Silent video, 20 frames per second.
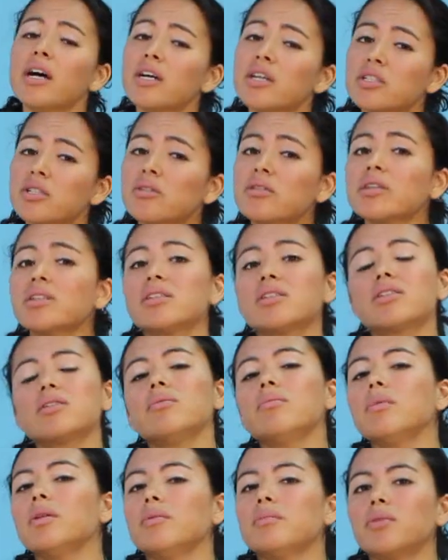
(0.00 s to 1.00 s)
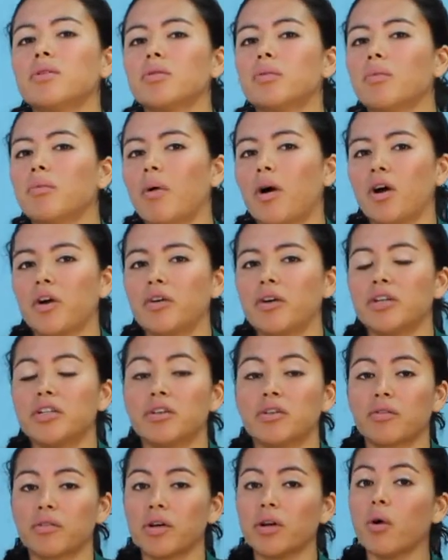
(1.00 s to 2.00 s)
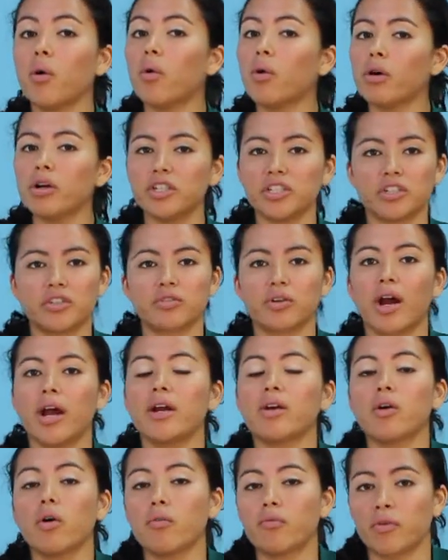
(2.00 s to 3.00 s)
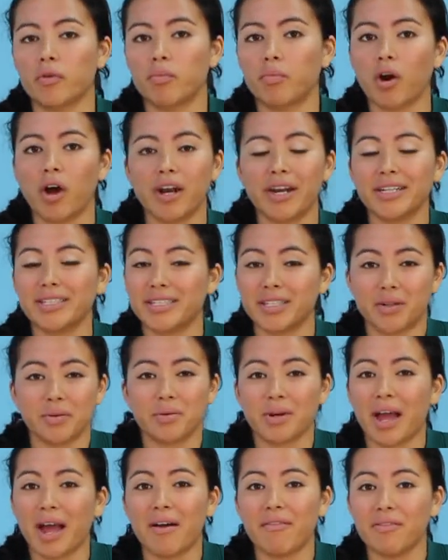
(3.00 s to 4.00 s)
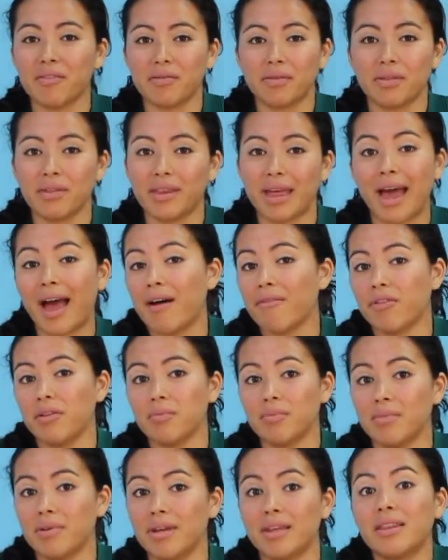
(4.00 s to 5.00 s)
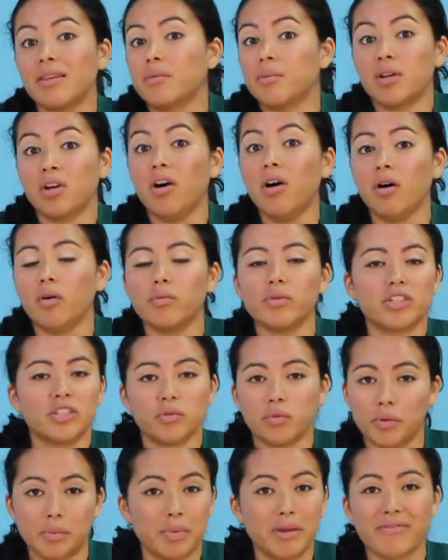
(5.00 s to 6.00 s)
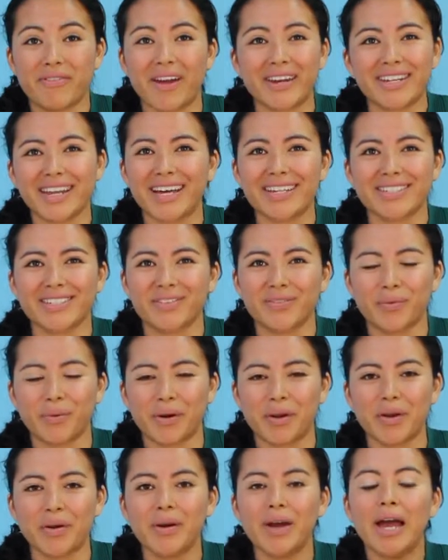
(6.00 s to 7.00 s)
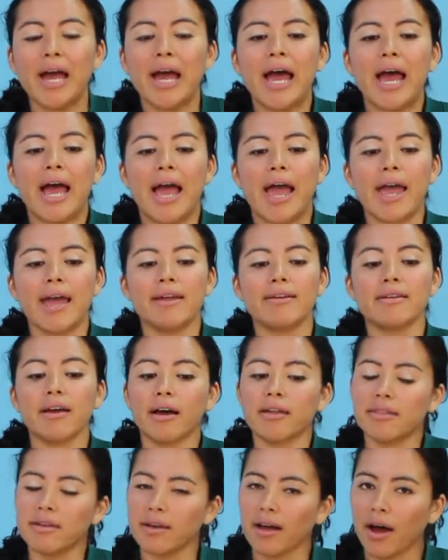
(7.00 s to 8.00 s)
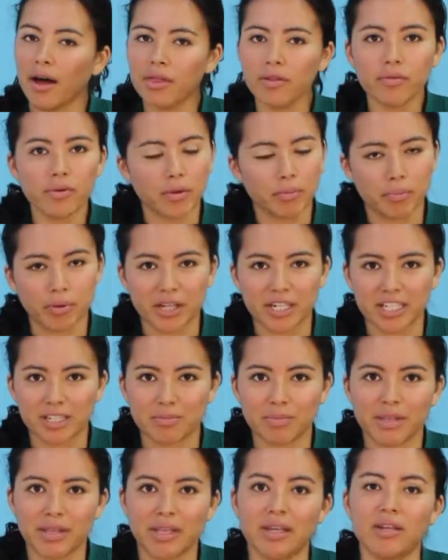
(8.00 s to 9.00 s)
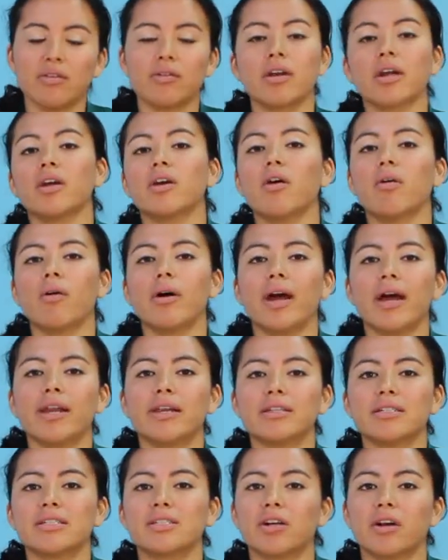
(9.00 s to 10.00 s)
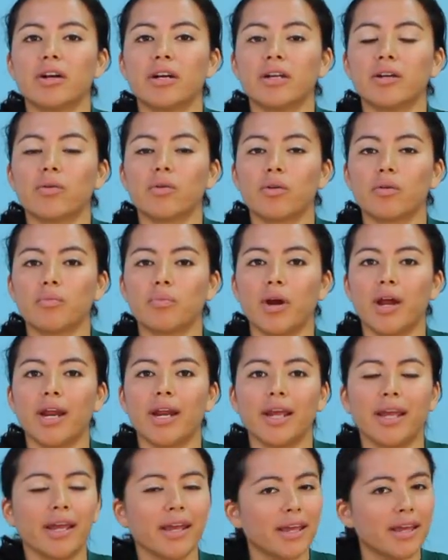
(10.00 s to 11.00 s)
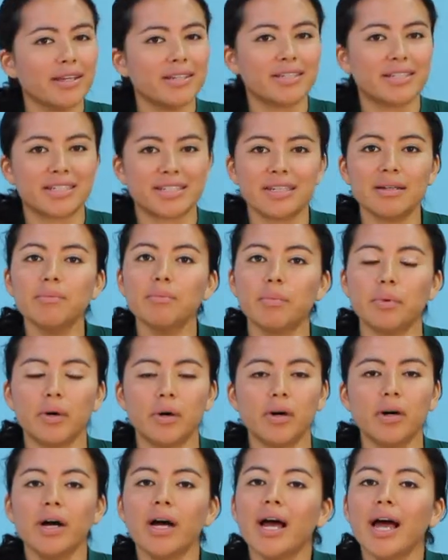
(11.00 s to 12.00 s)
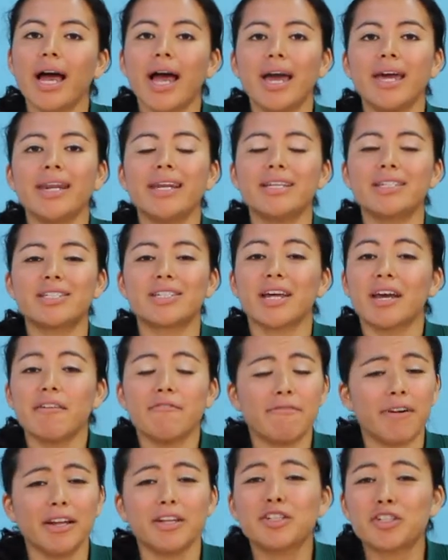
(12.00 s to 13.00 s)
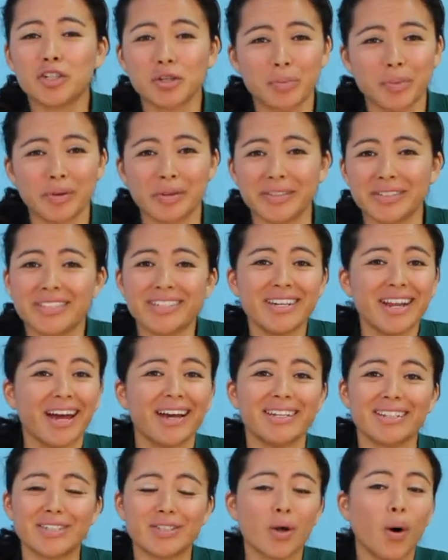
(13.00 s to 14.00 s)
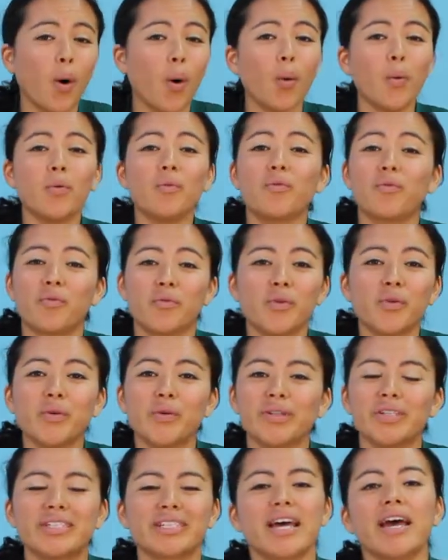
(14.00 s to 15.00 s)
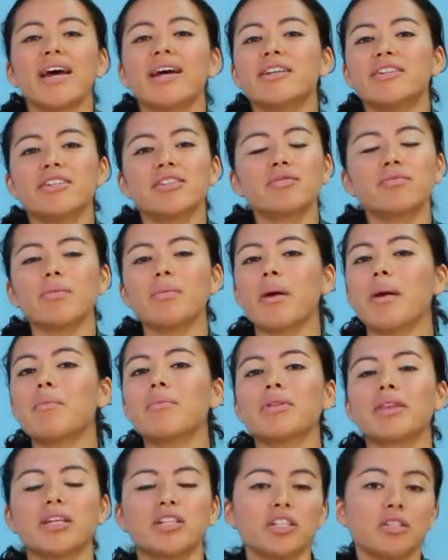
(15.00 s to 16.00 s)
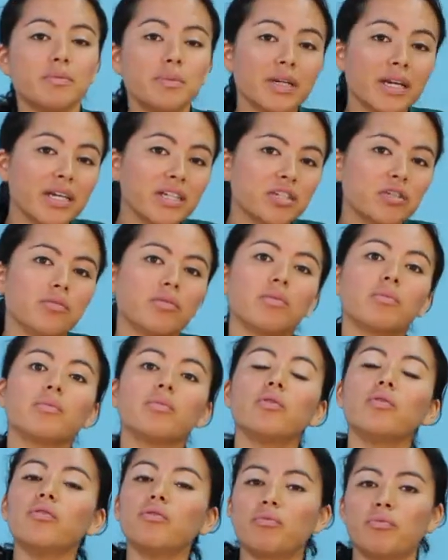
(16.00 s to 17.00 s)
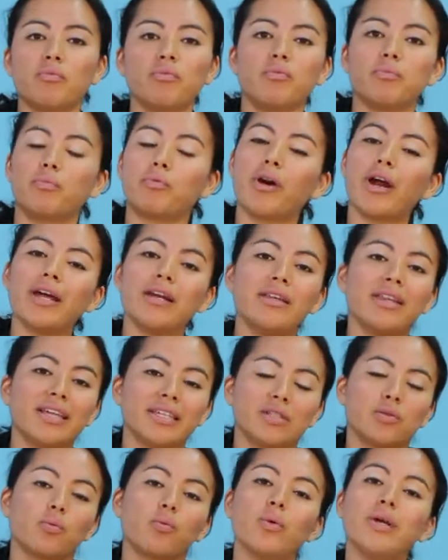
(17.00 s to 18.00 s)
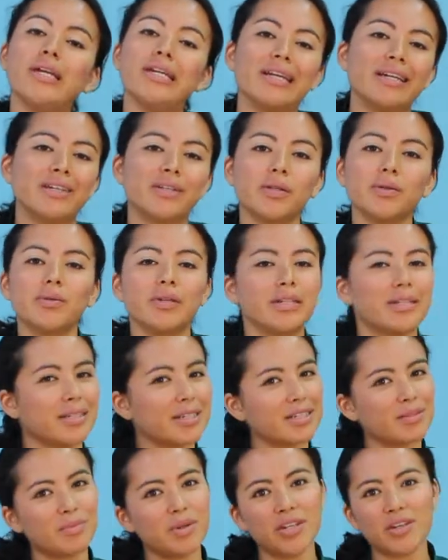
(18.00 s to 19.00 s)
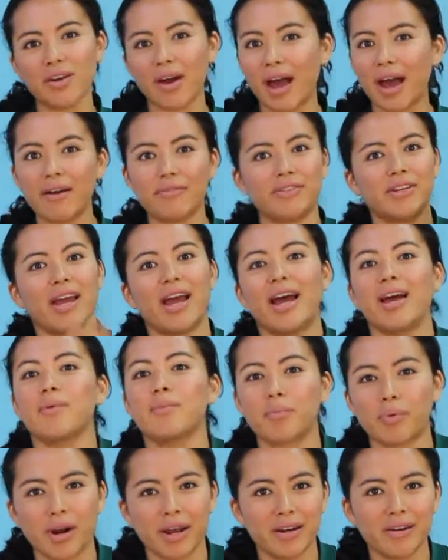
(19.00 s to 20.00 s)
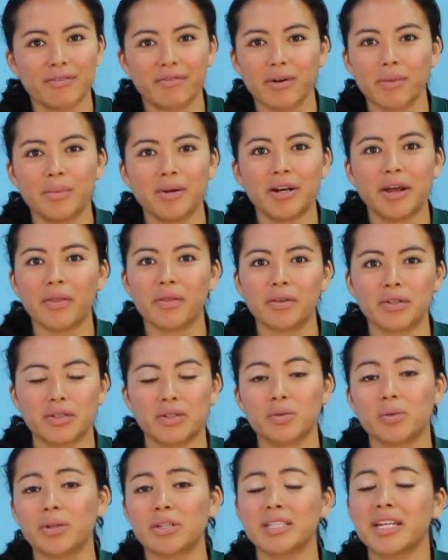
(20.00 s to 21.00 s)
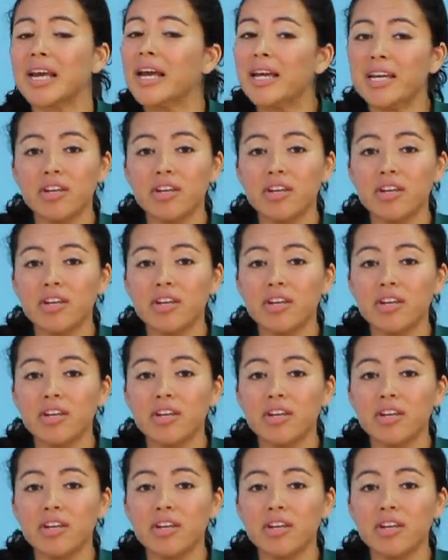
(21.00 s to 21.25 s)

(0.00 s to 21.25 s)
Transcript: So consume them to a moderate degree, or just try and go for products that don't have them in them at all, which would be fantastic for you. And the other replacement that you can go ahead and start incorporating is simple, and it's vegetables, nuts, whole foods. Just remember that just because you remove bread that's wheat and gluten, it doesn't mean you have to add bread from another source.